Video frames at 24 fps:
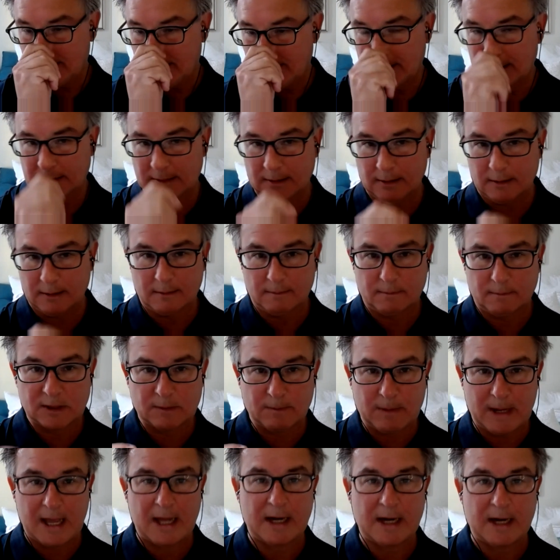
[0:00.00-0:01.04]
that the
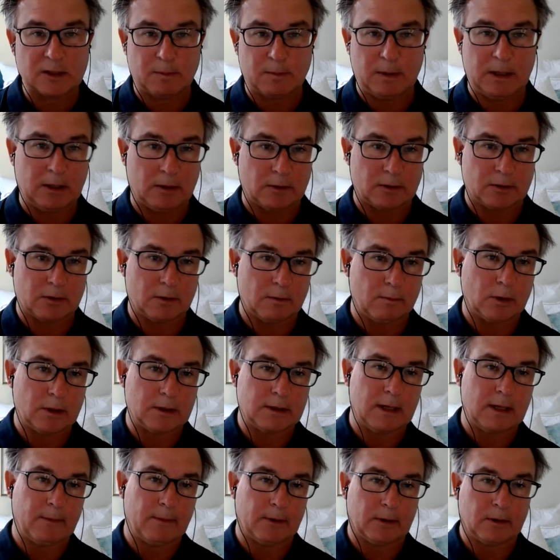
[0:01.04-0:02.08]
Spanish speakers are more
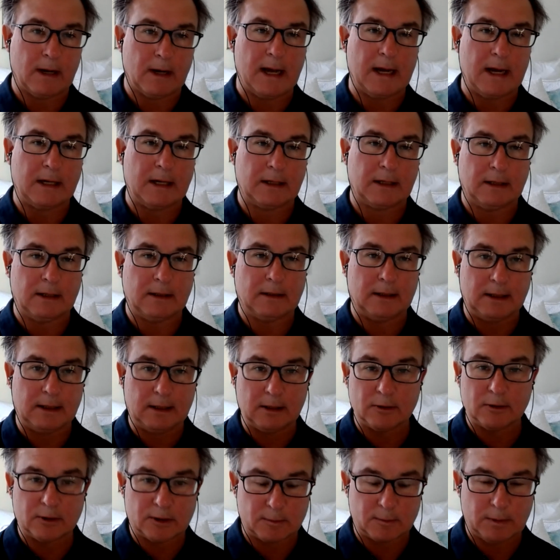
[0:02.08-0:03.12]
Democratic than the
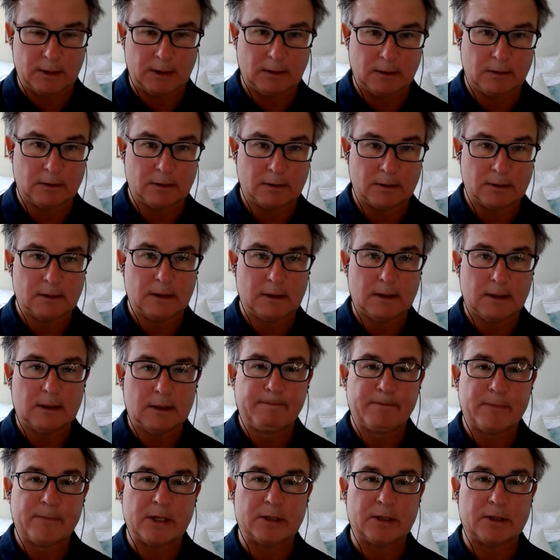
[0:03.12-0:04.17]
English speakers.
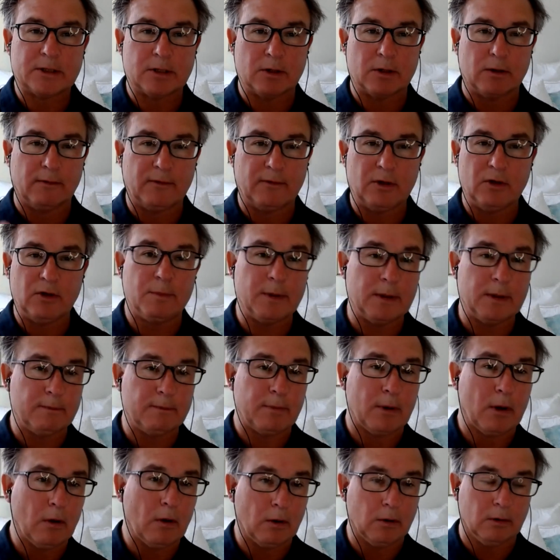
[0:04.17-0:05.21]
And so if you've been
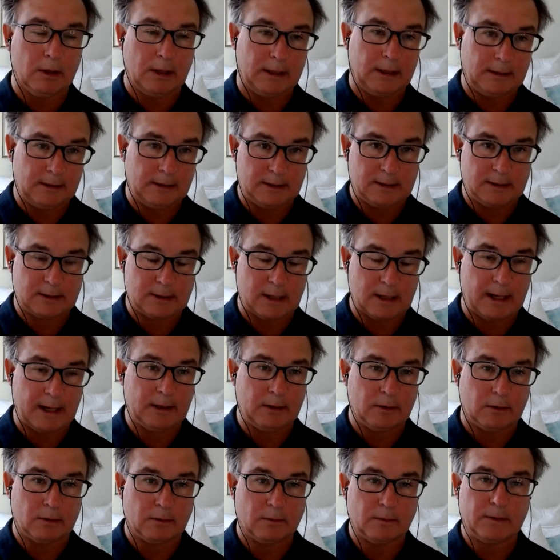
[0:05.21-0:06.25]
polling this
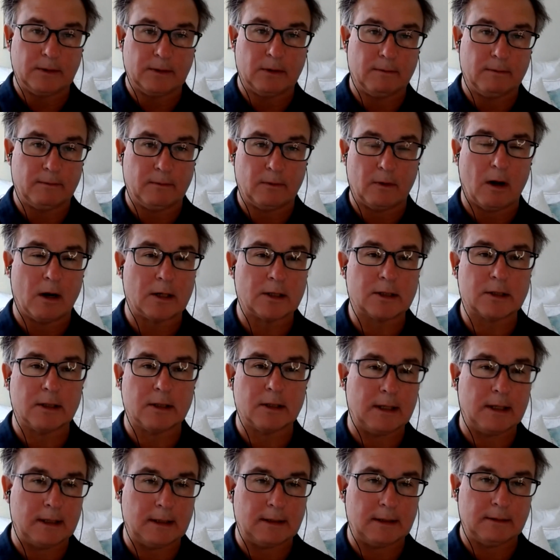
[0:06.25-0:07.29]
cycle with
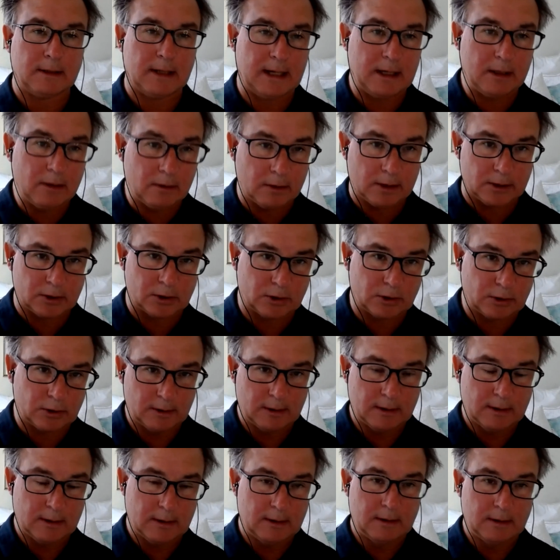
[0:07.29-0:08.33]
largely English
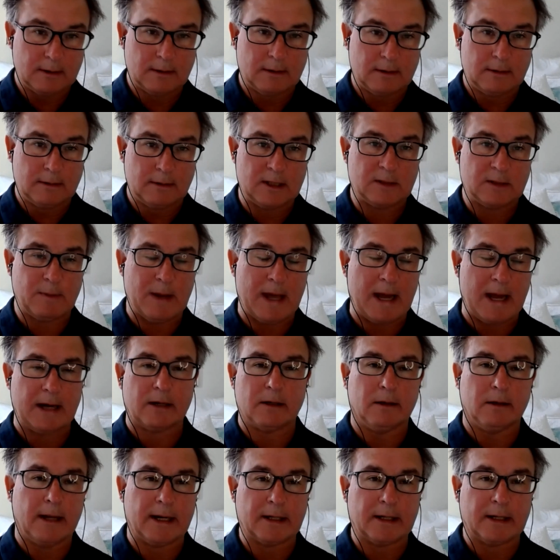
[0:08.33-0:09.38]
Hispanic
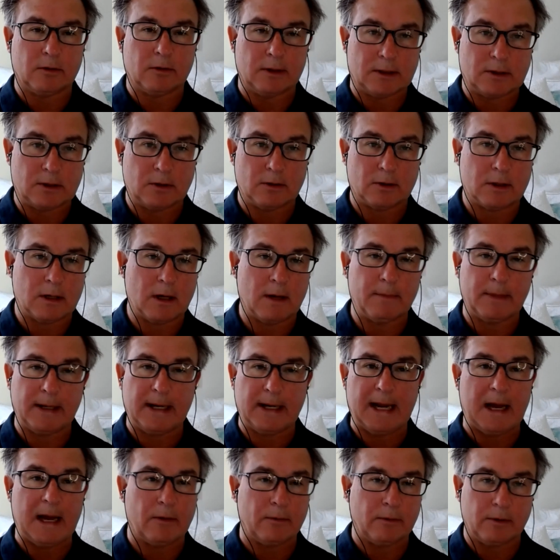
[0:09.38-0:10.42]
electorates, you're coming
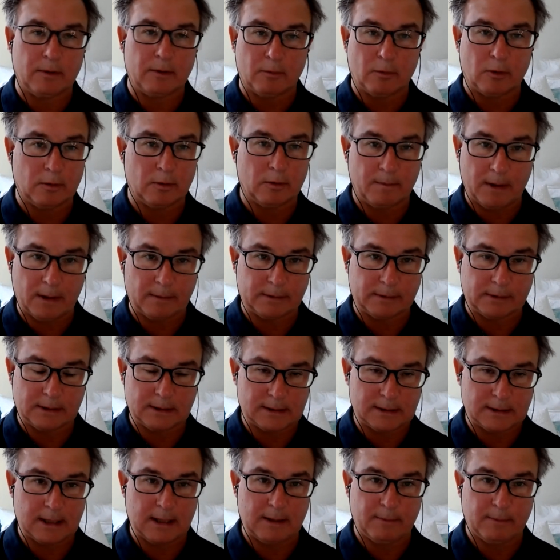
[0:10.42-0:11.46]
out with a more Republican
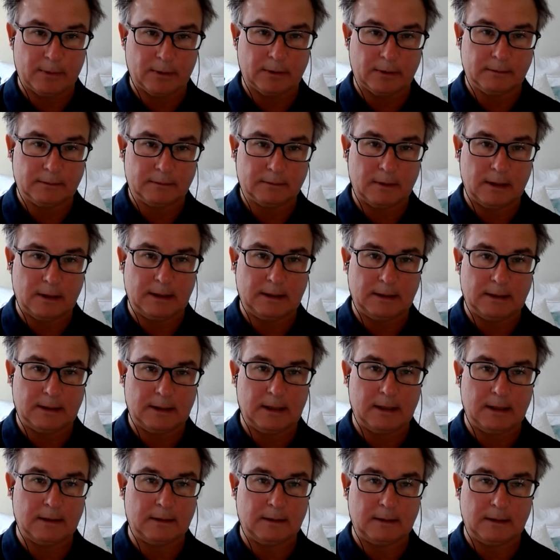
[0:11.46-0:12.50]
sample, right?
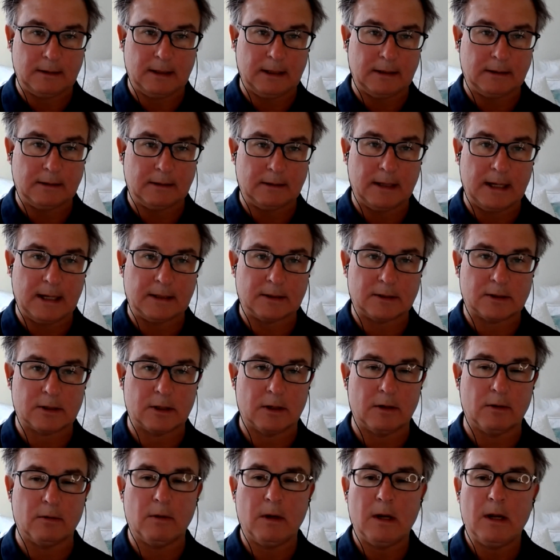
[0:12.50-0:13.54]
And
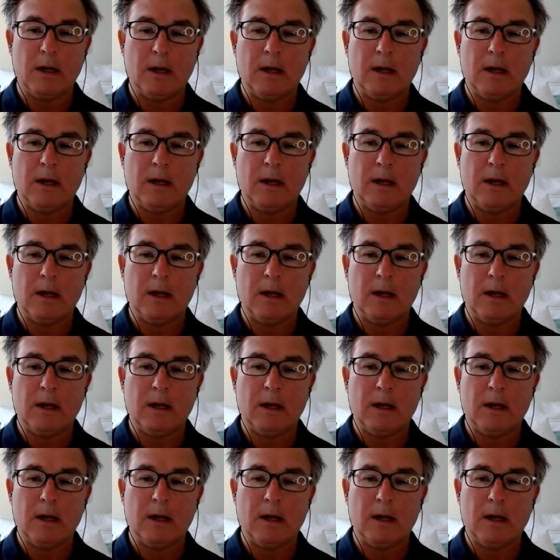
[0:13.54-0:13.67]
so,